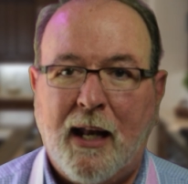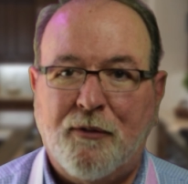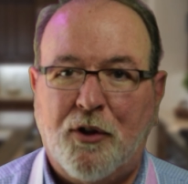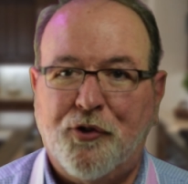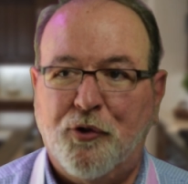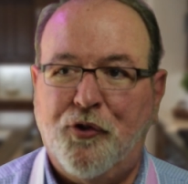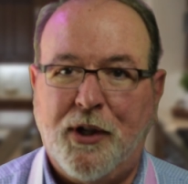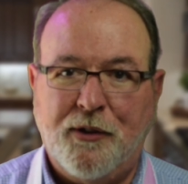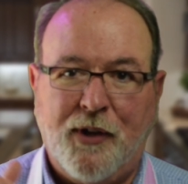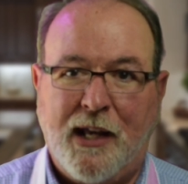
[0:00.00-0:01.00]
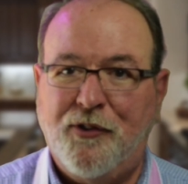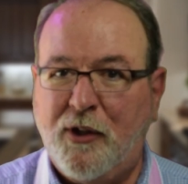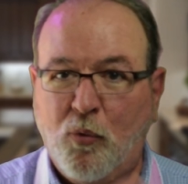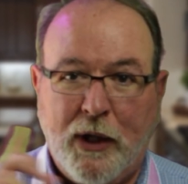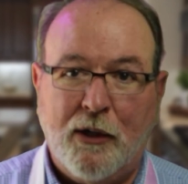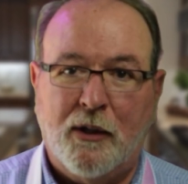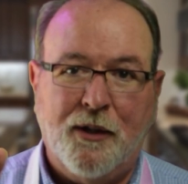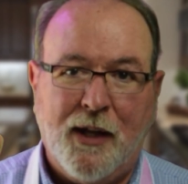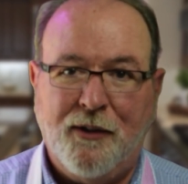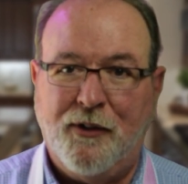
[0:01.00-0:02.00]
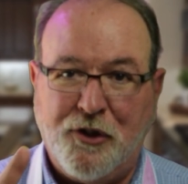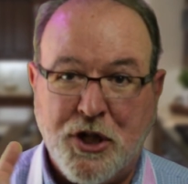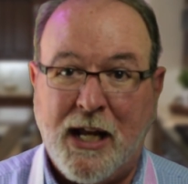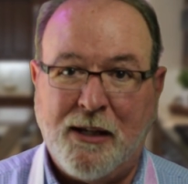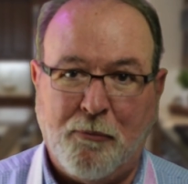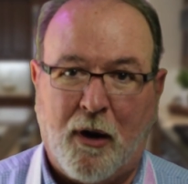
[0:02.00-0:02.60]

I've also seen daisy wheel and daisy chain